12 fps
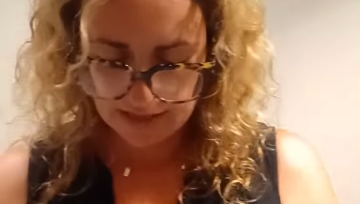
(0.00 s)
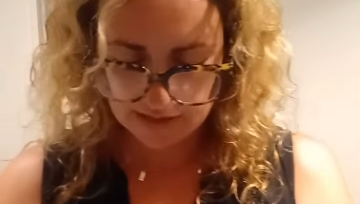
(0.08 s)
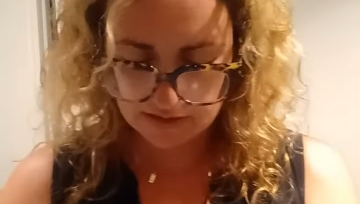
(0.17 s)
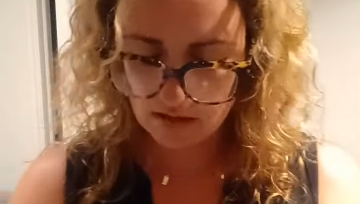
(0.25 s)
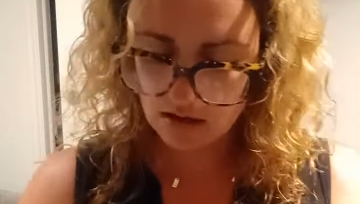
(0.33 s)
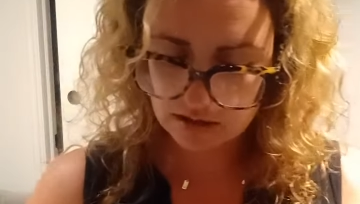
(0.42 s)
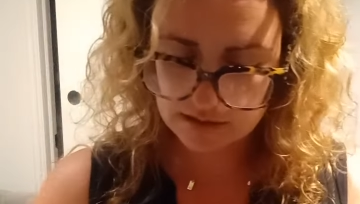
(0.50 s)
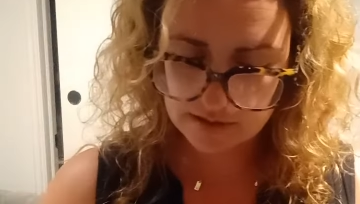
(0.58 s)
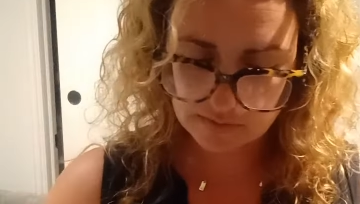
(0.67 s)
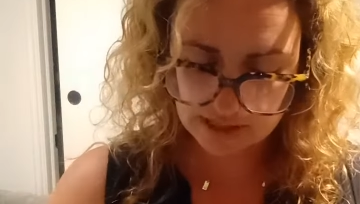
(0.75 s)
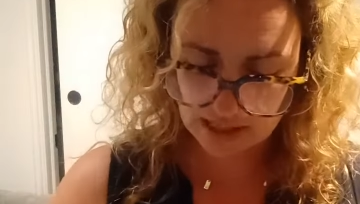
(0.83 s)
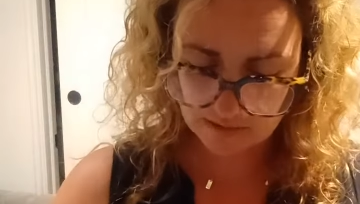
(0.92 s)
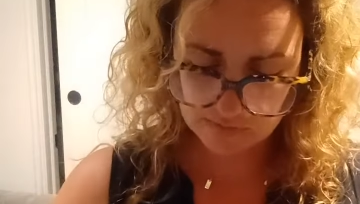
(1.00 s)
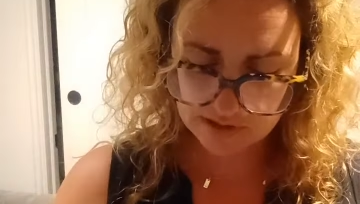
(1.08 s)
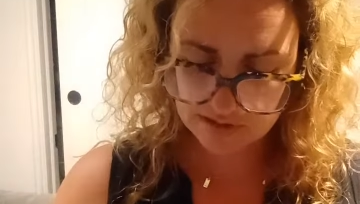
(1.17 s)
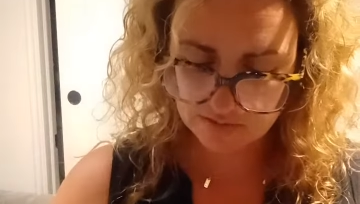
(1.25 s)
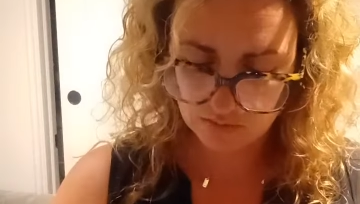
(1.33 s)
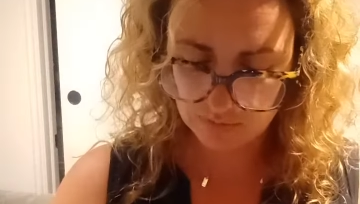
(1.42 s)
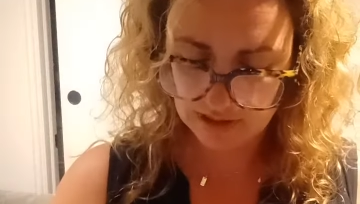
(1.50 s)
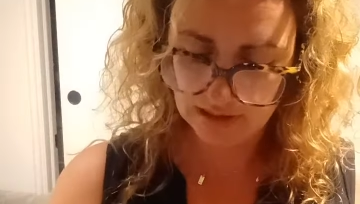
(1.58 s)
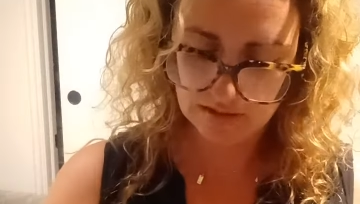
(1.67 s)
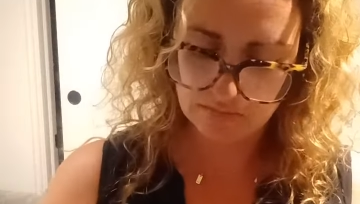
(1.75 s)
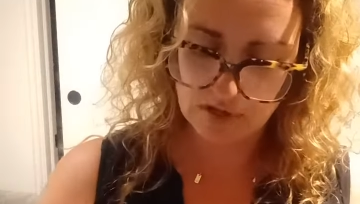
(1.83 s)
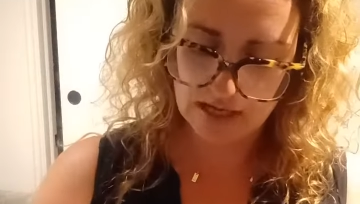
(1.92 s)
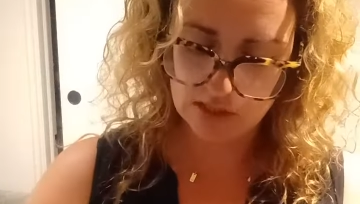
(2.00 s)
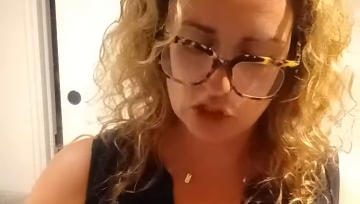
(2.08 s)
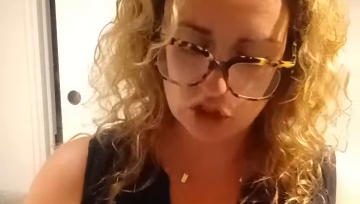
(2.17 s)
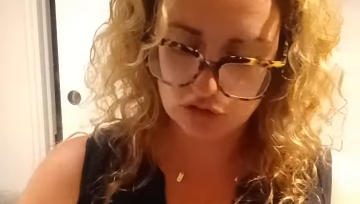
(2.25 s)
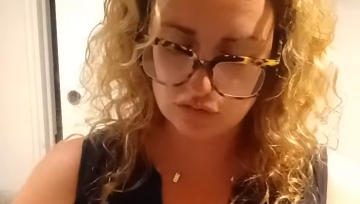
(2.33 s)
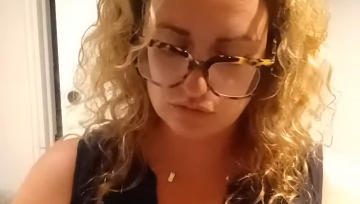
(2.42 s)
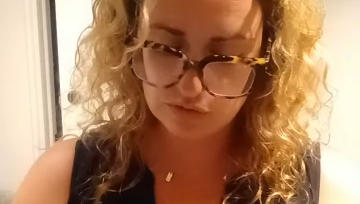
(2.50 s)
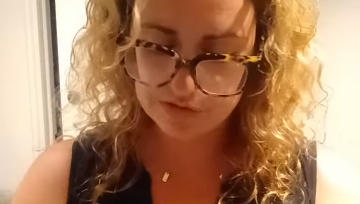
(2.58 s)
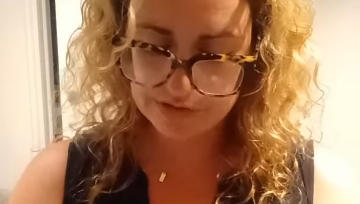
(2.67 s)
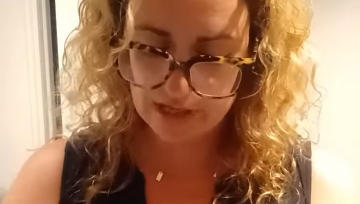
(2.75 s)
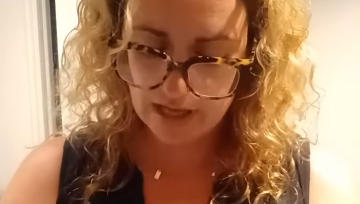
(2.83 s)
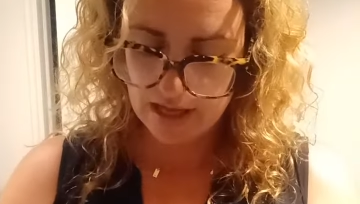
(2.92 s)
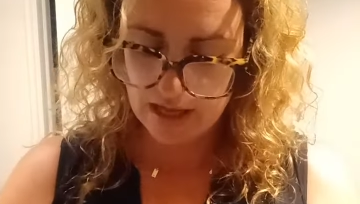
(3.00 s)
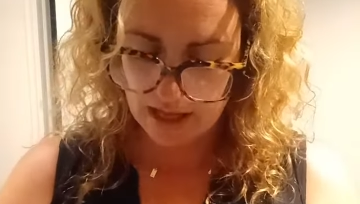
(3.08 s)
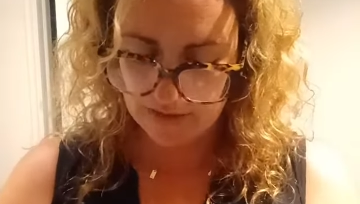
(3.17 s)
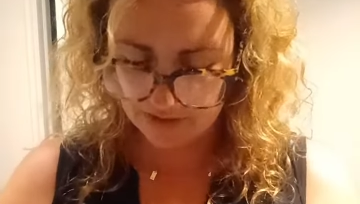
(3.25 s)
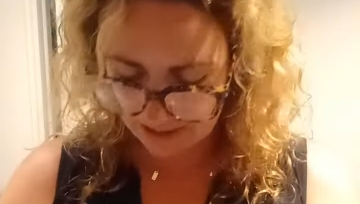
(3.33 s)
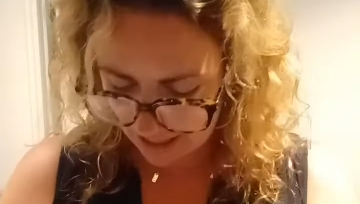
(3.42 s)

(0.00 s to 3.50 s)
it's hard sometimes to be in my shoes and then